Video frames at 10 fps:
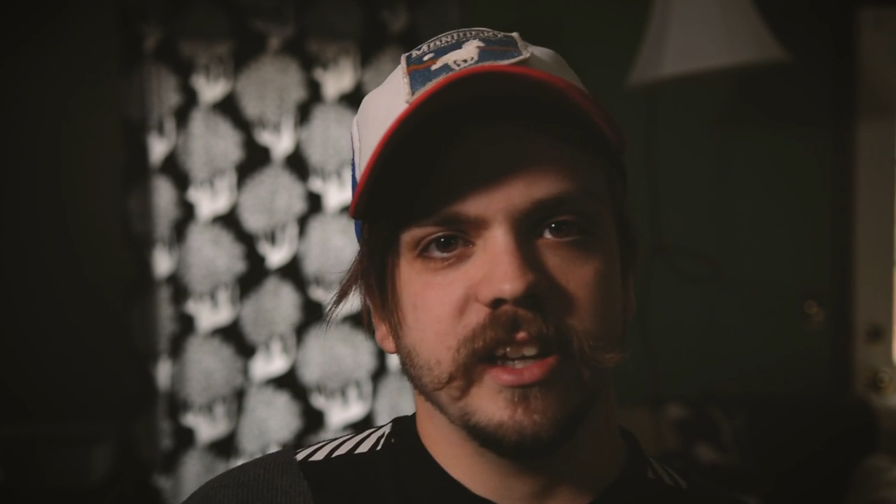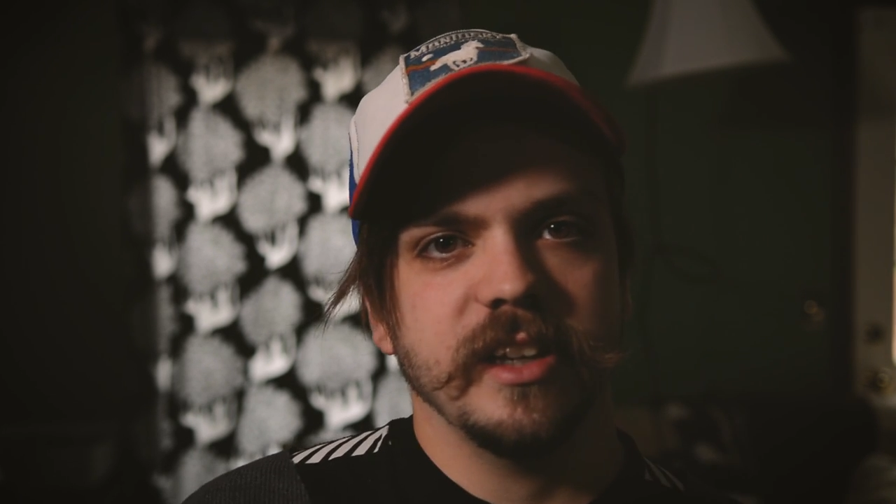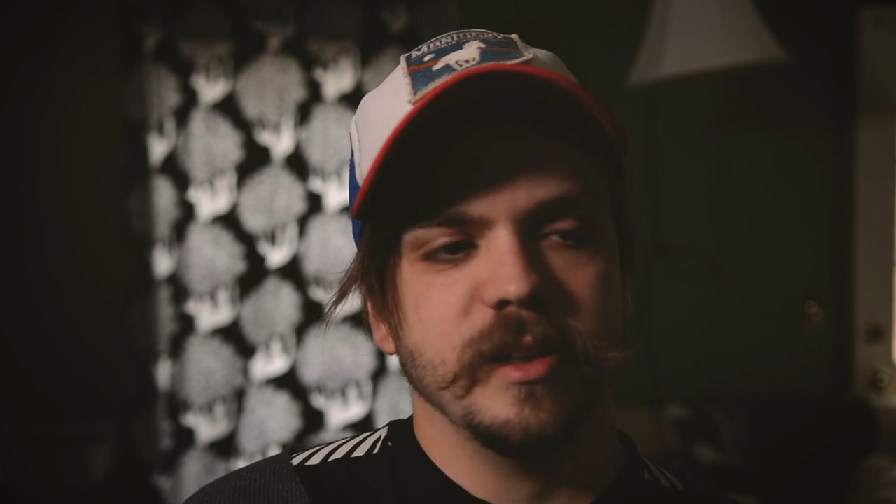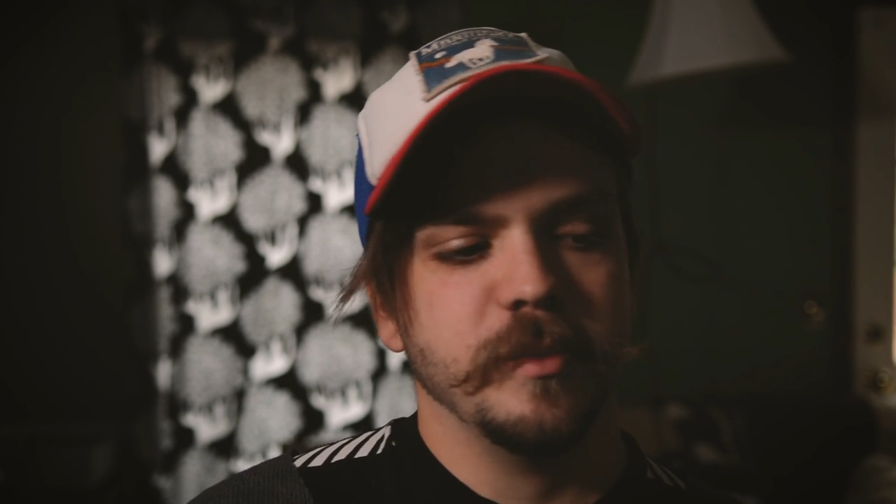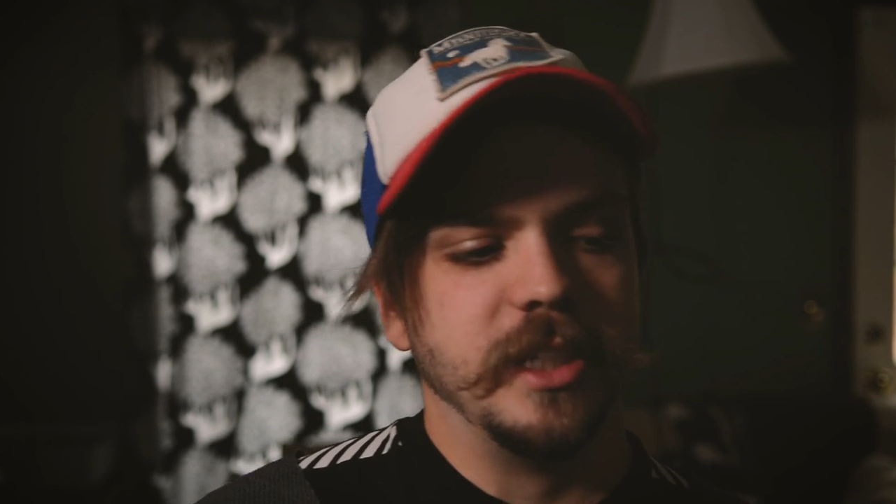
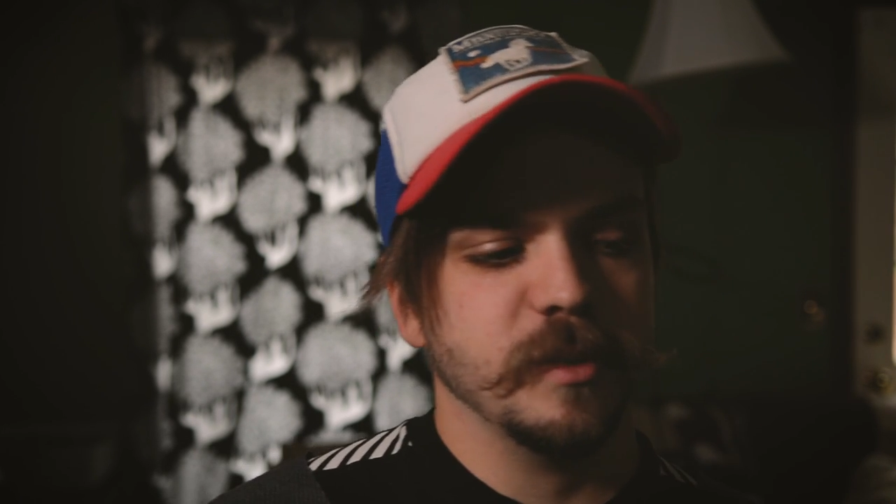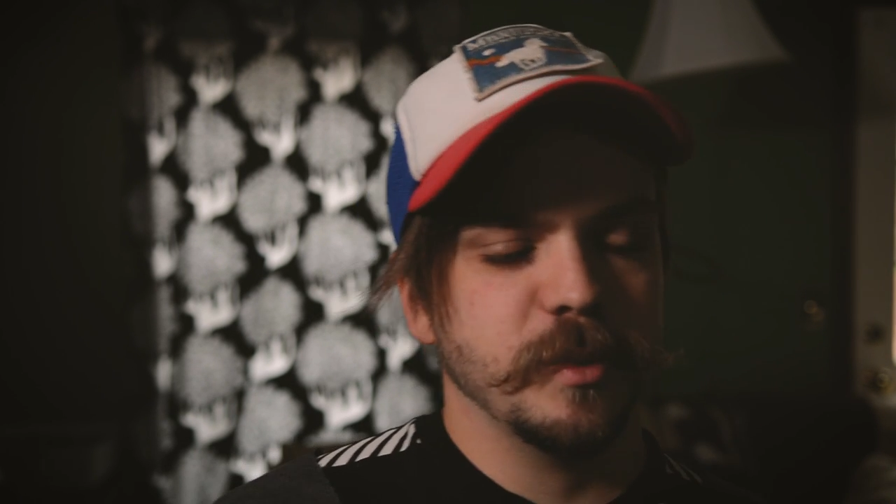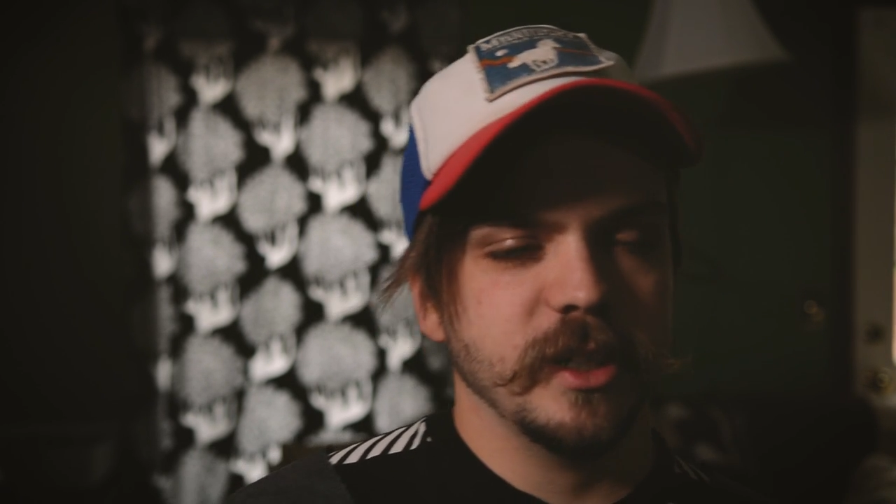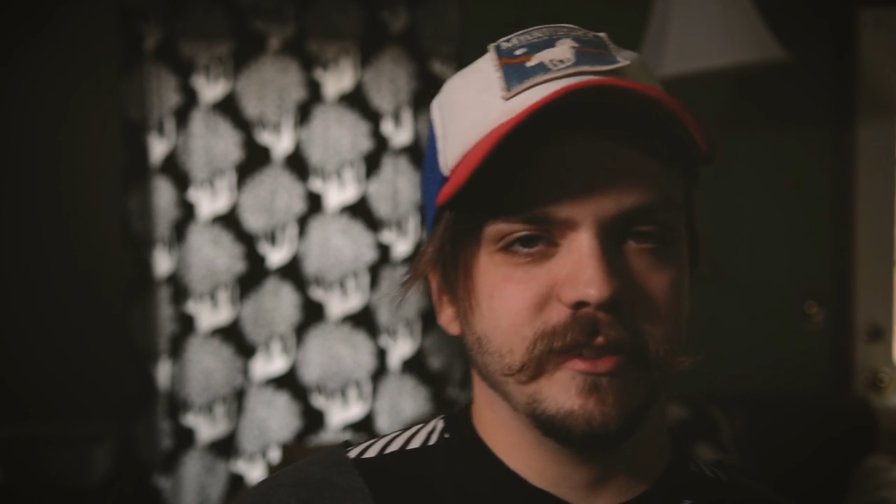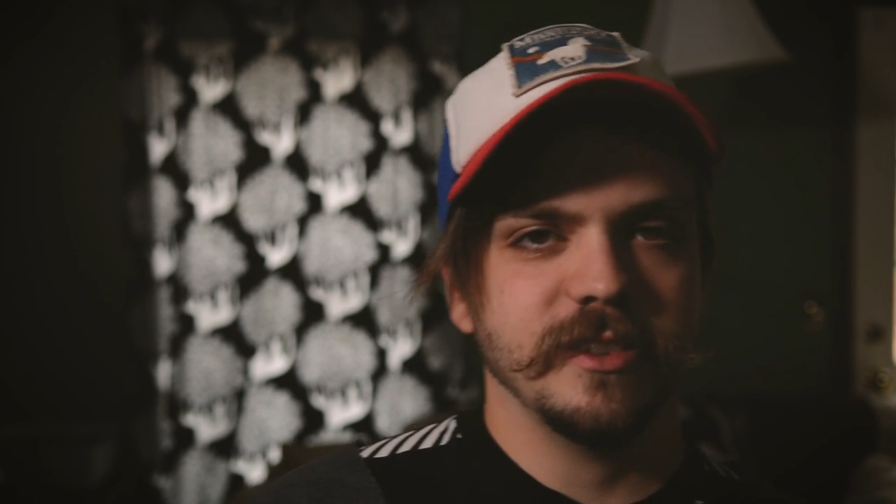It makes it
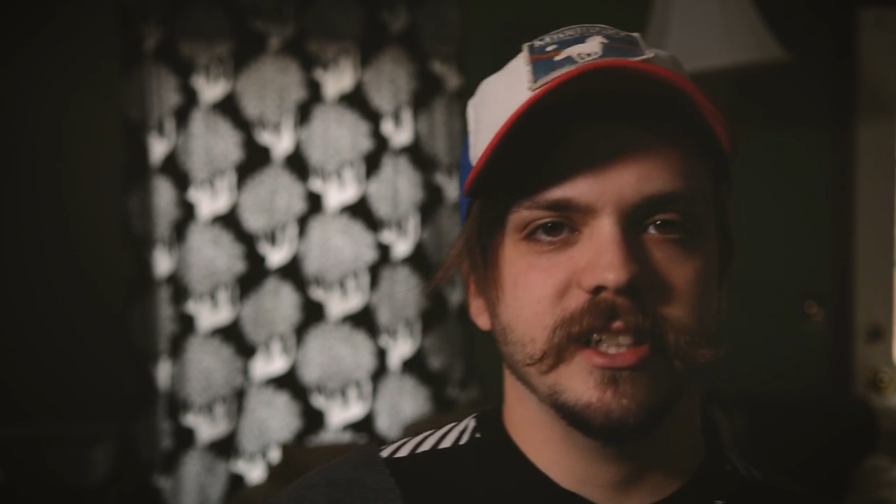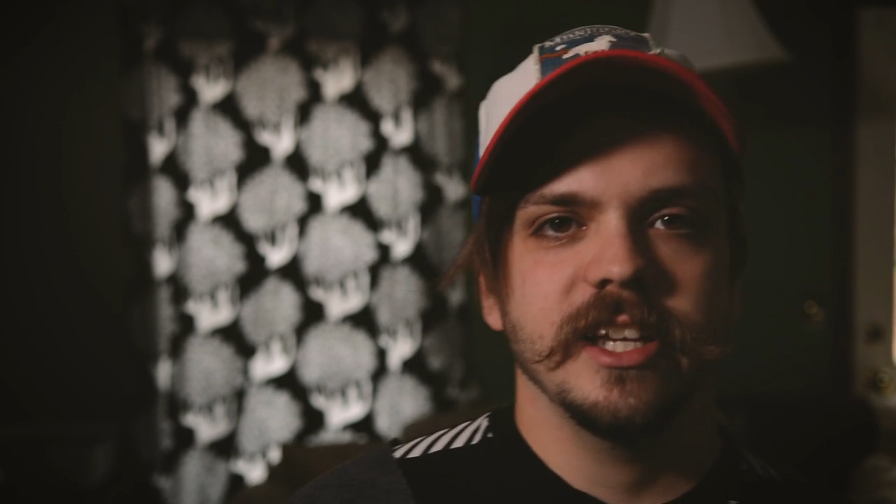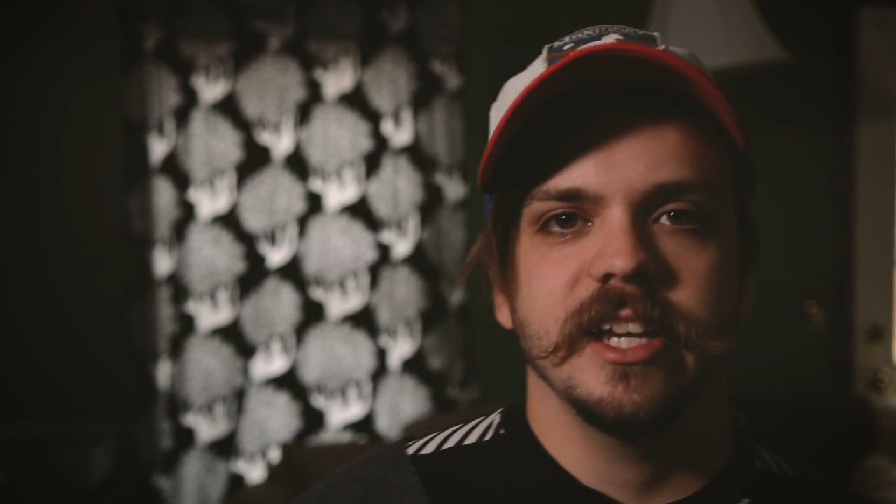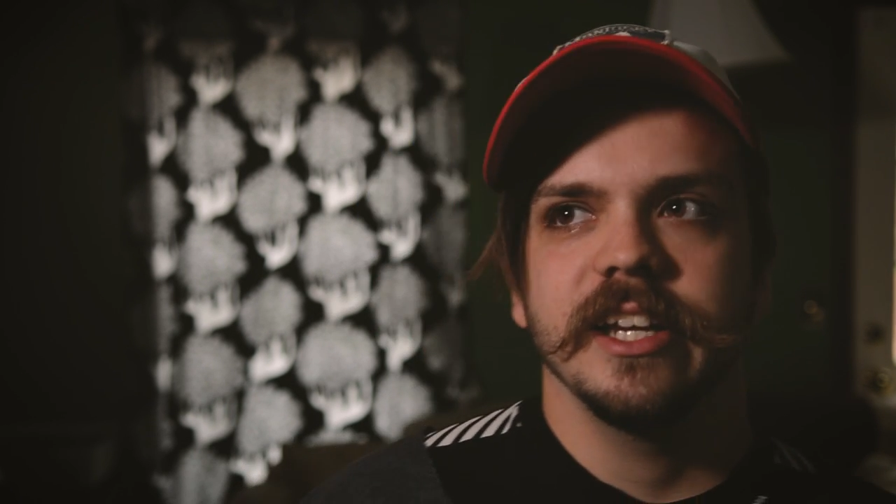pretty fun.